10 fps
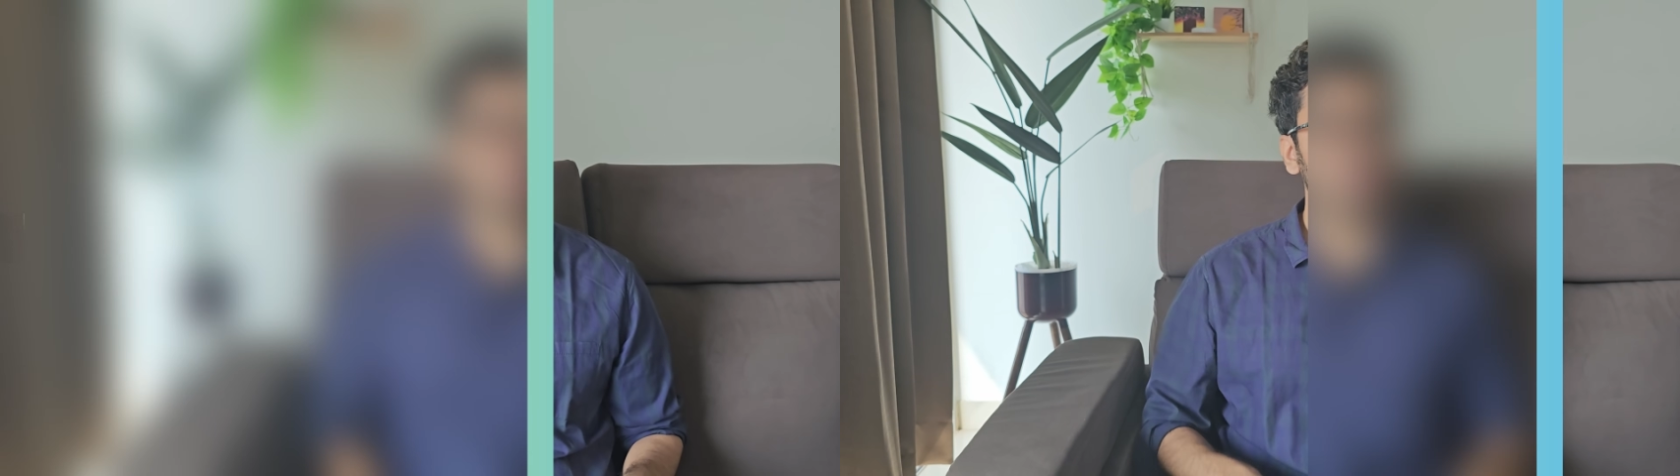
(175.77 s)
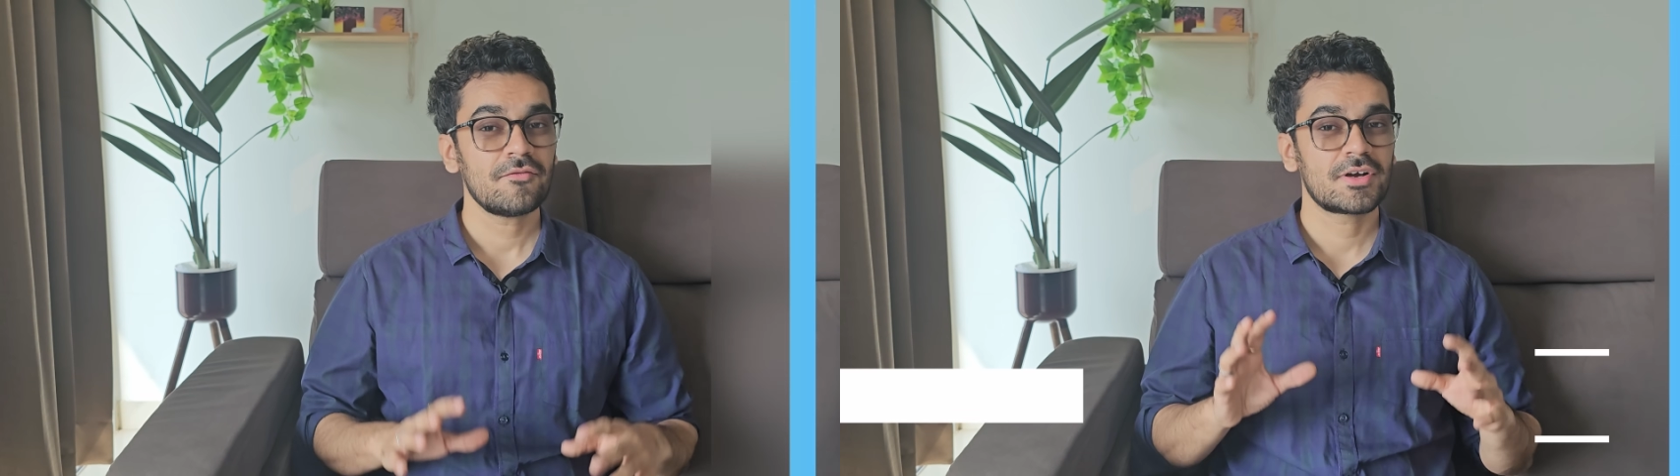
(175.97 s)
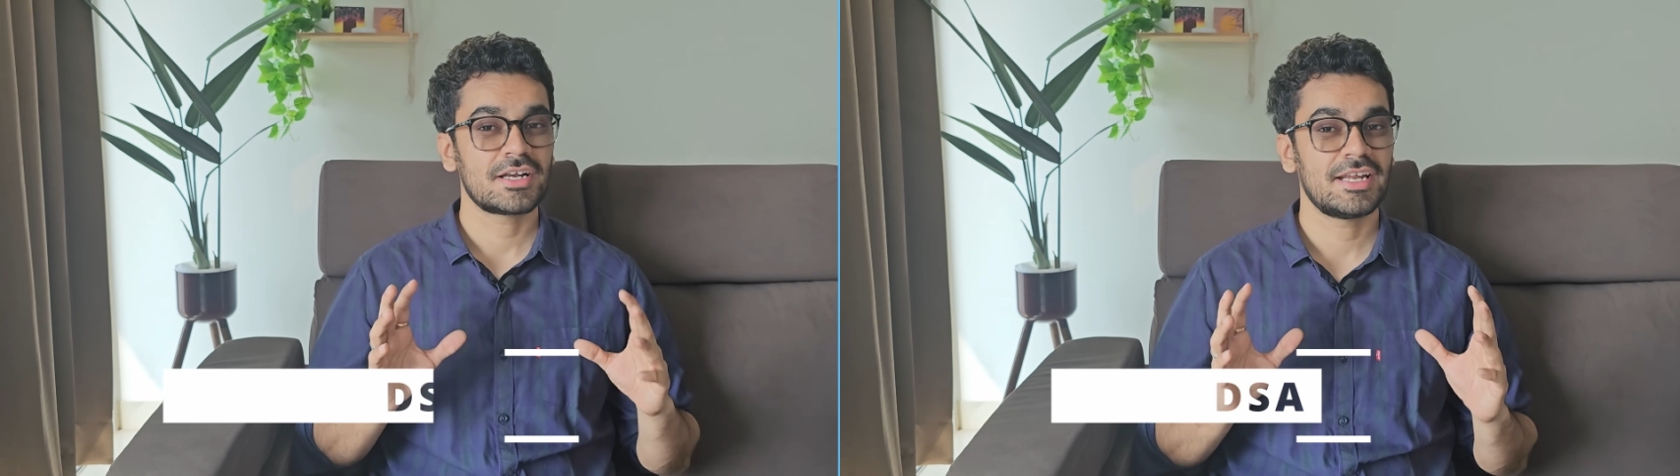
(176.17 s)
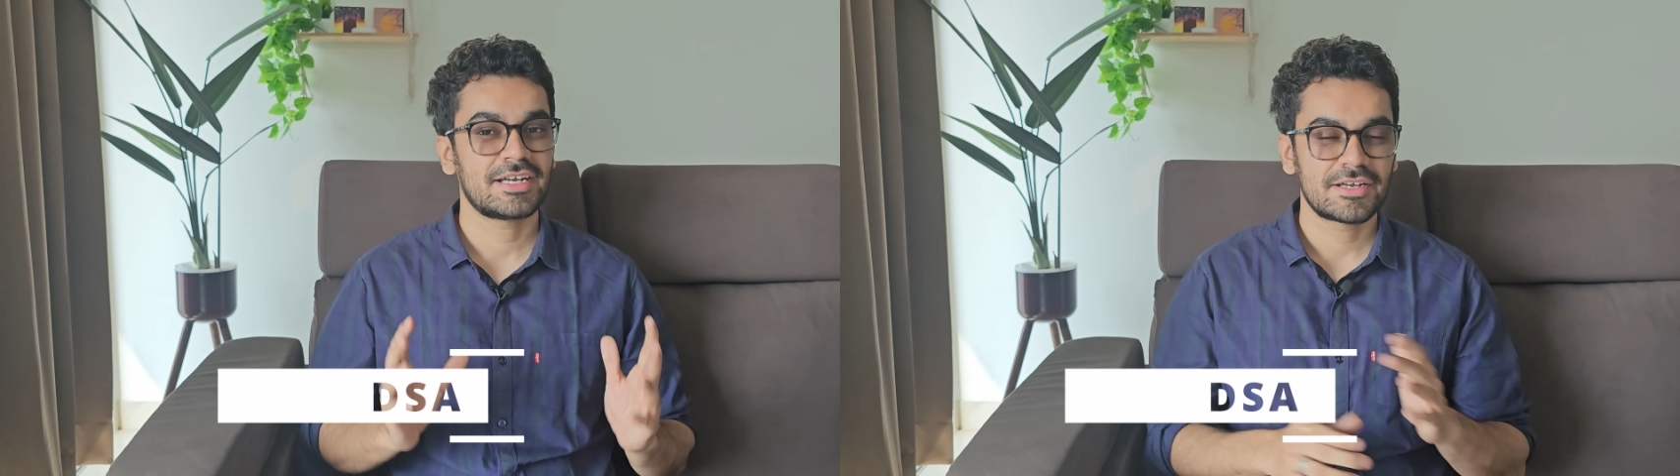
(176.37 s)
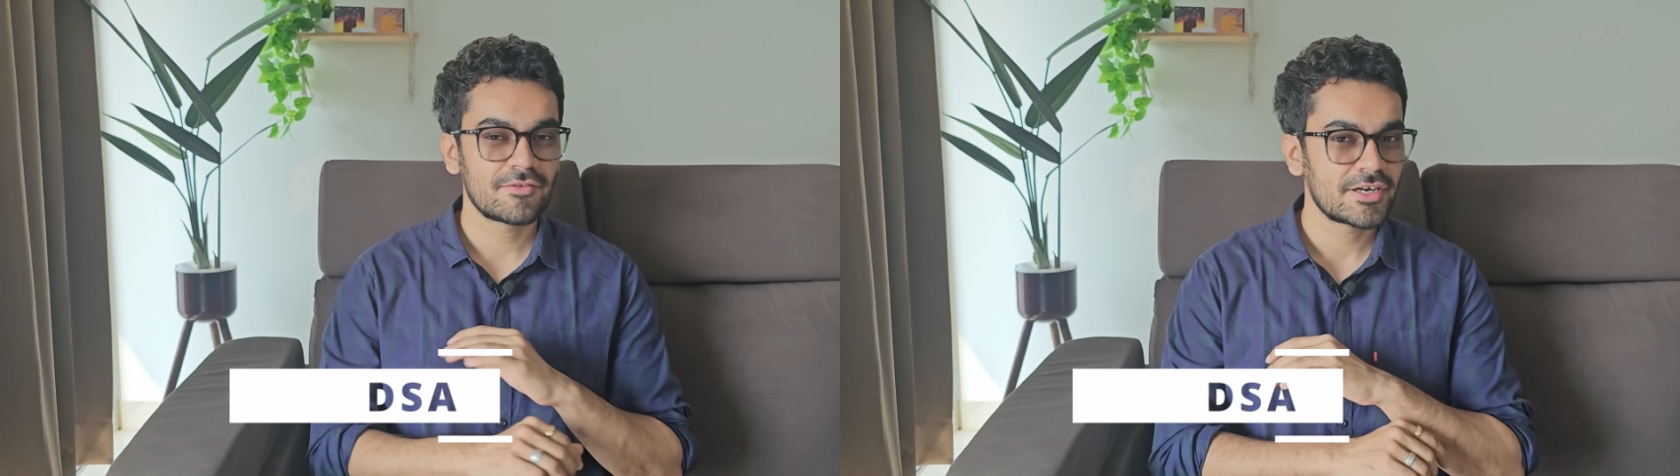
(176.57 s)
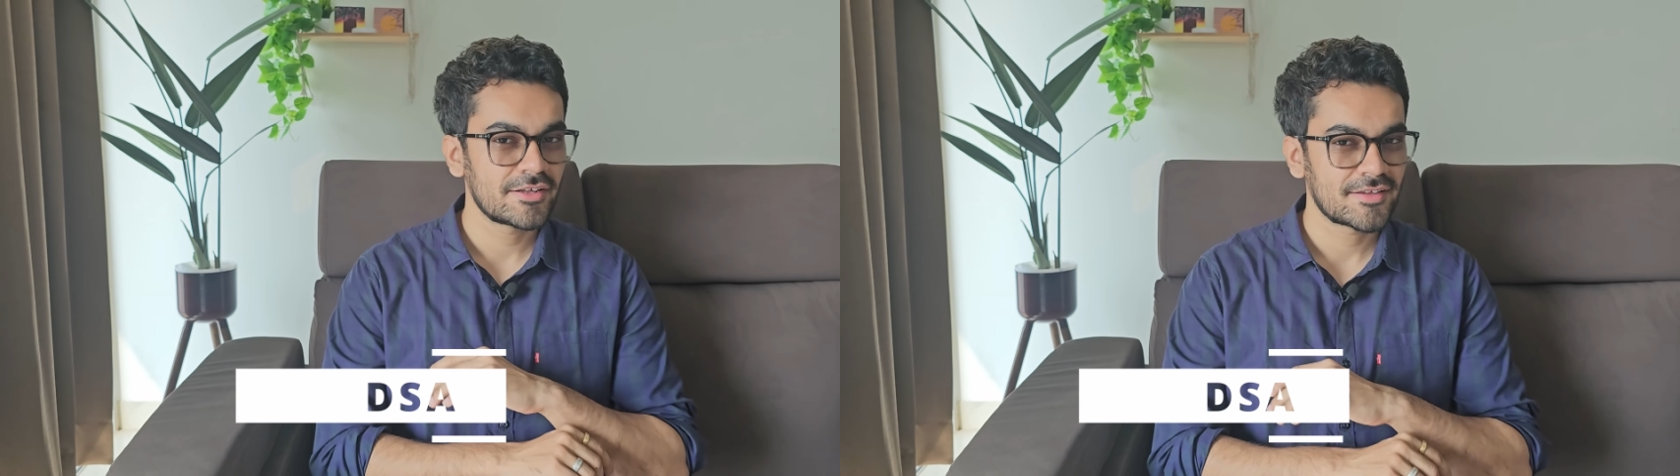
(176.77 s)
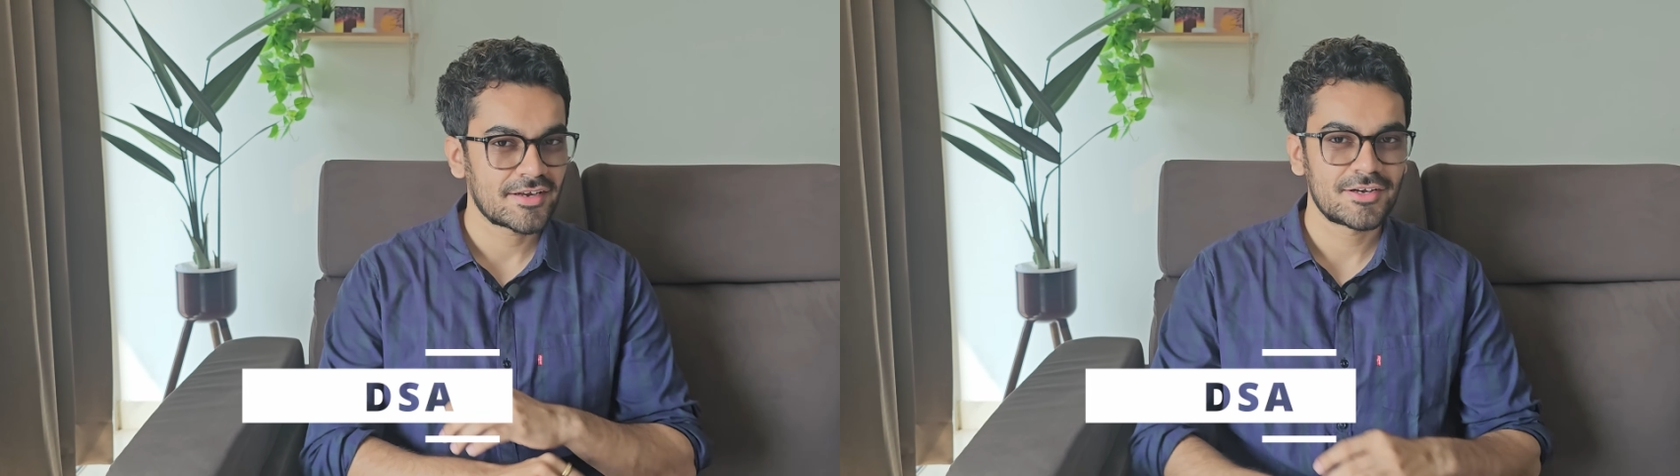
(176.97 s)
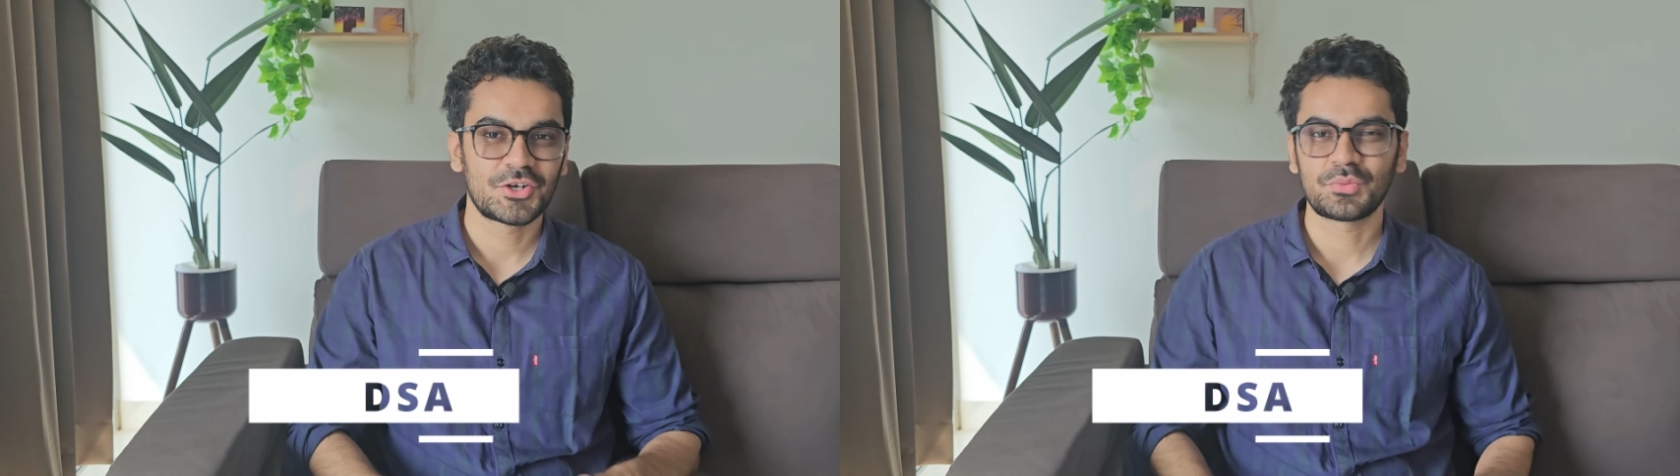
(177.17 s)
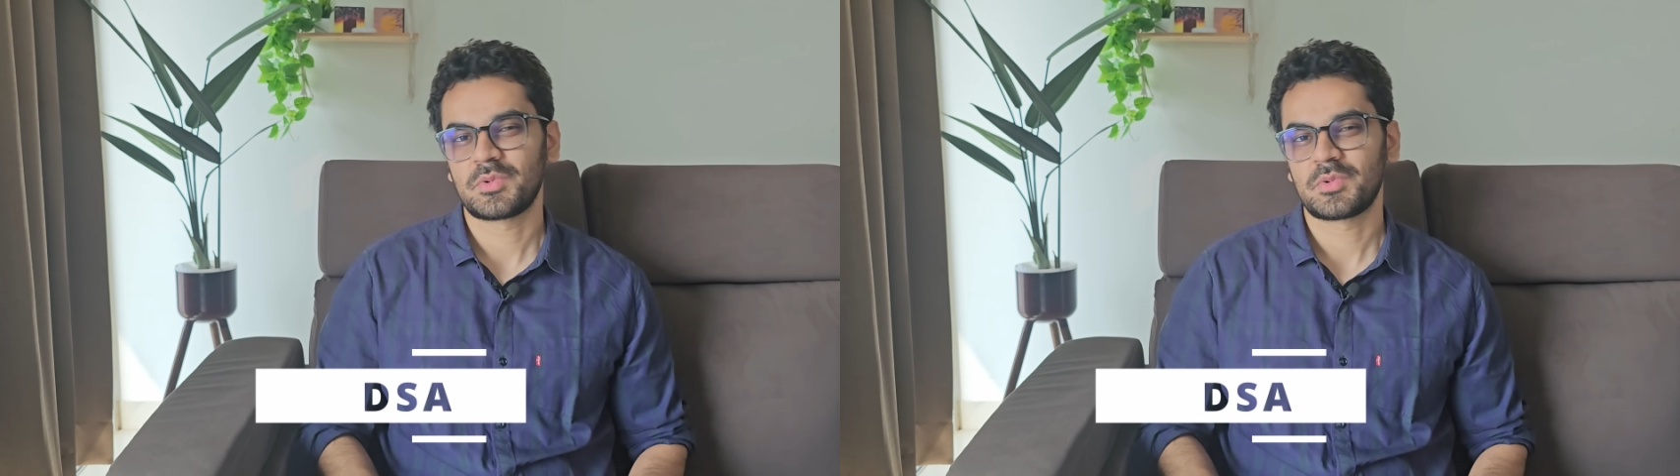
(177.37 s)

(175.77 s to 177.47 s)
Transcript: We have collectively decided